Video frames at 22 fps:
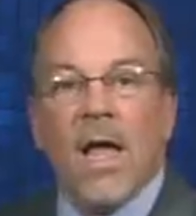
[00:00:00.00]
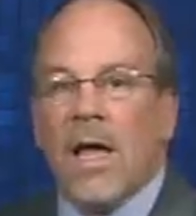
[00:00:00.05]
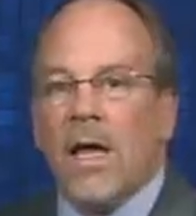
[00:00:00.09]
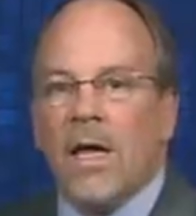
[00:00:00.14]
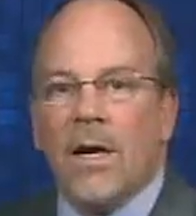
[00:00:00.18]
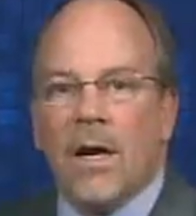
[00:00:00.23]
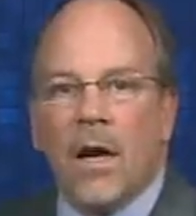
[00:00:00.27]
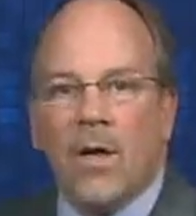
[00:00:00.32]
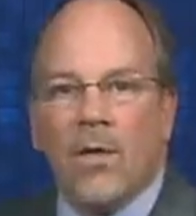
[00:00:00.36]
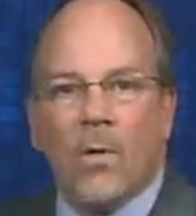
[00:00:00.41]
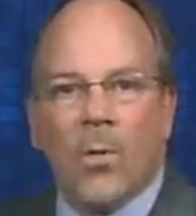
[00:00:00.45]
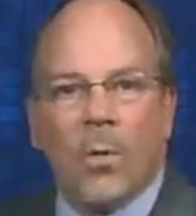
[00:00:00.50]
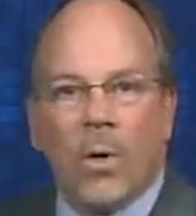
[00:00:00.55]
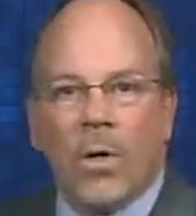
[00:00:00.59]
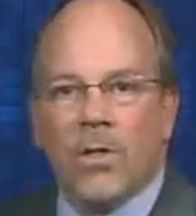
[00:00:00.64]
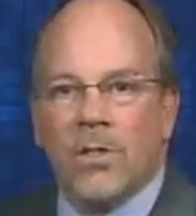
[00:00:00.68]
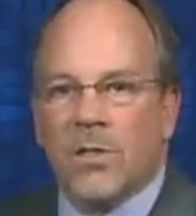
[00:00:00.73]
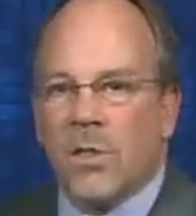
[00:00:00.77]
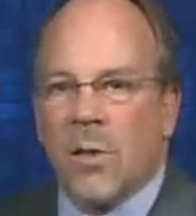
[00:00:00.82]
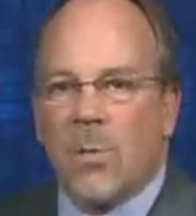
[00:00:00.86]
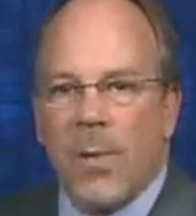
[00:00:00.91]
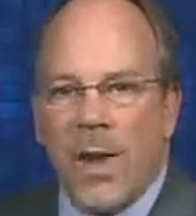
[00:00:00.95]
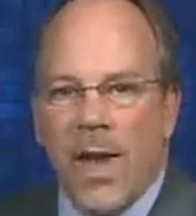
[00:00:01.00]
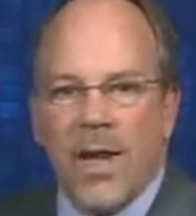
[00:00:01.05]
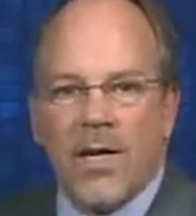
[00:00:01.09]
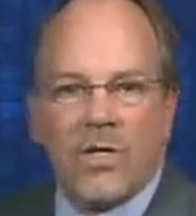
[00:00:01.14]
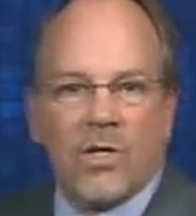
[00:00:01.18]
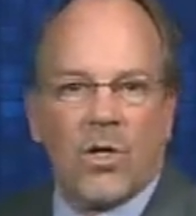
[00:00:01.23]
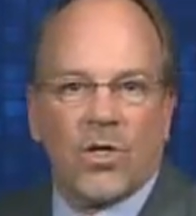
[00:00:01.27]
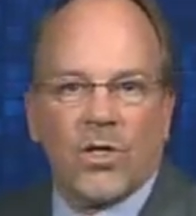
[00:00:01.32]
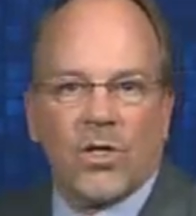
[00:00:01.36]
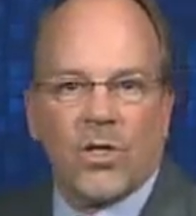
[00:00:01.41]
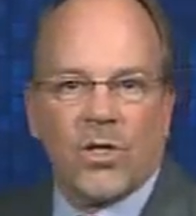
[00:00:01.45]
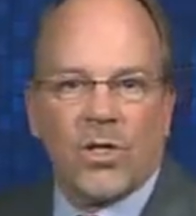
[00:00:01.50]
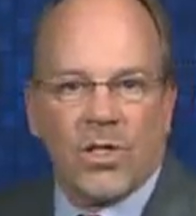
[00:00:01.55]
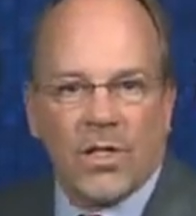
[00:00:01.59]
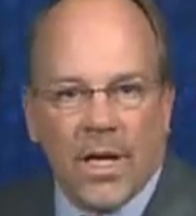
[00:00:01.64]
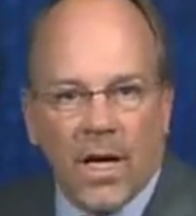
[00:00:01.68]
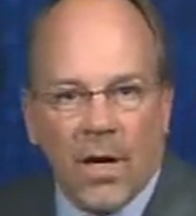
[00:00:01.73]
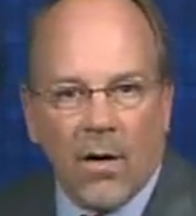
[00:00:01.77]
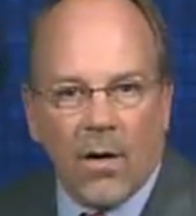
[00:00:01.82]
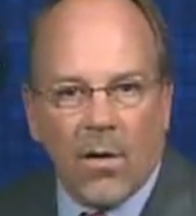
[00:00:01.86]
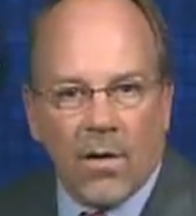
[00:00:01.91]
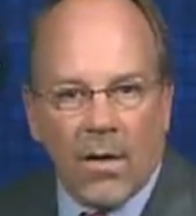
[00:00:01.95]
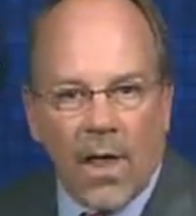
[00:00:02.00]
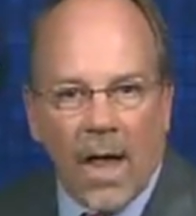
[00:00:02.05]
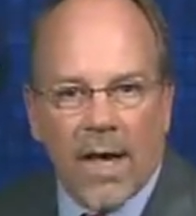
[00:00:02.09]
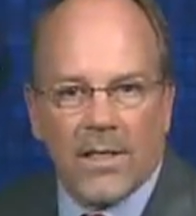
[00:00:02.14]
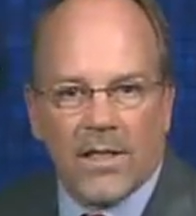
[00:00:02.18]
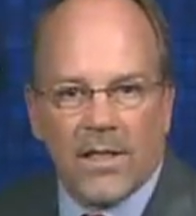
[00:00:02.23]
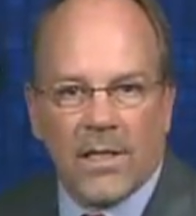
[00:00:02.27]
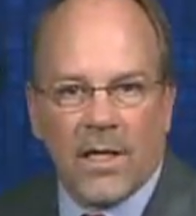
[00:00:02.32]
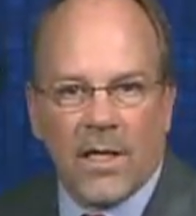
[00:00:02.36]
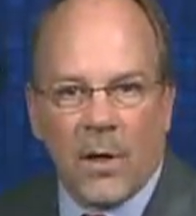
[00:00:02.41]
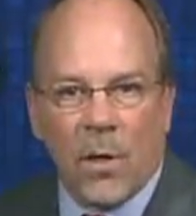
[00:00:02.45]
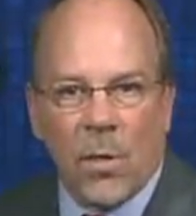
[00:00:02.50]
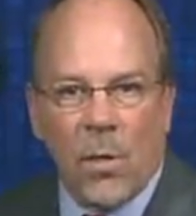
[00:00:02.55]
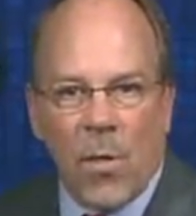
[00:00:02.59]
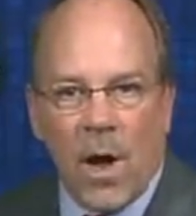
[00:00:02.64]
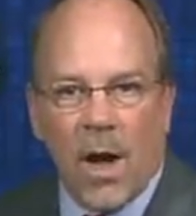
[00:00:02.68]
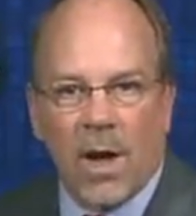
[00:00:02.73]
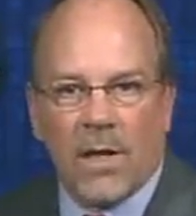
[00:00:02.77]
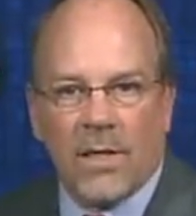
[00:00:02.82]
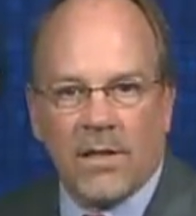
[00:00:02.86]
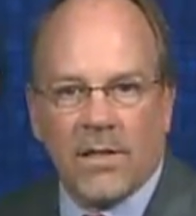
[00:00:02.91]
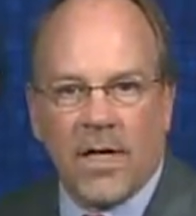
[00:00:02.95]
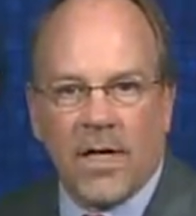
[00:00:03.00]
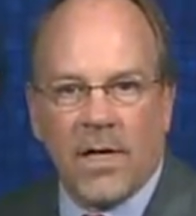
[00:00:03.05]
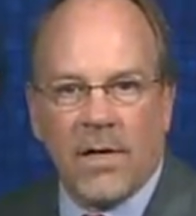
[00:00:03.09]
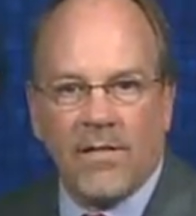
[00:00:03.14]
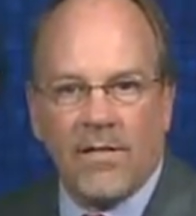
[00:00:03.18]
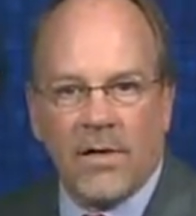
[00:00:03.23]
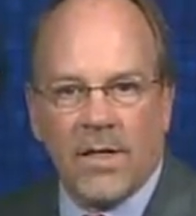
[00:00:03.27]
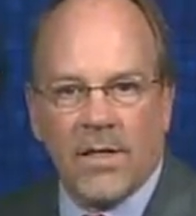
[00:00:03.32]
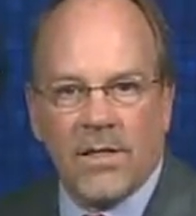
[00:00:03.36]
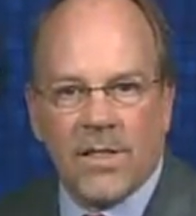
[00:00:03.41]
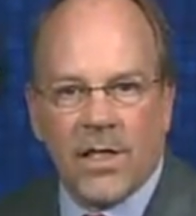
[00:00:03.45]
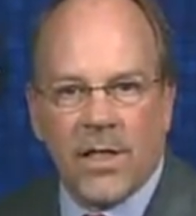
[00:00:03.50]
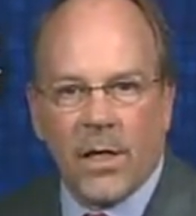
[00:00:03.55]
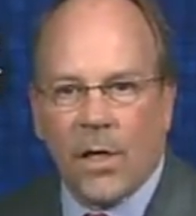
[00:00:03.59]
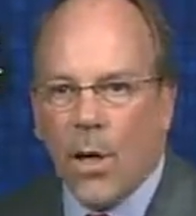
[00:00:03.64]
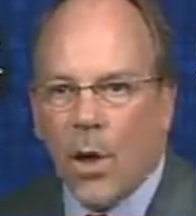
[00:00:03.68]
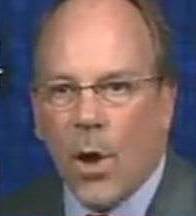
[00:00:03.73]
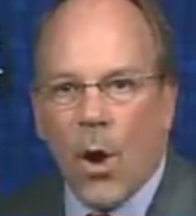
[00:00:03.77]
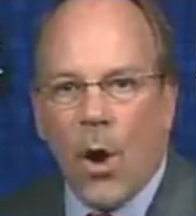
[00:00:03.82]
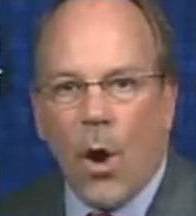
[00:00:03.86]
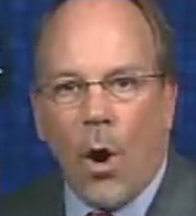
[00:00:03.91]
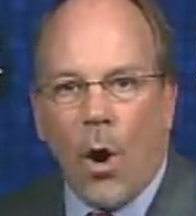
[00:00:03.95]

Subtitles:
In other words, the banks are sterilizing quantitative easing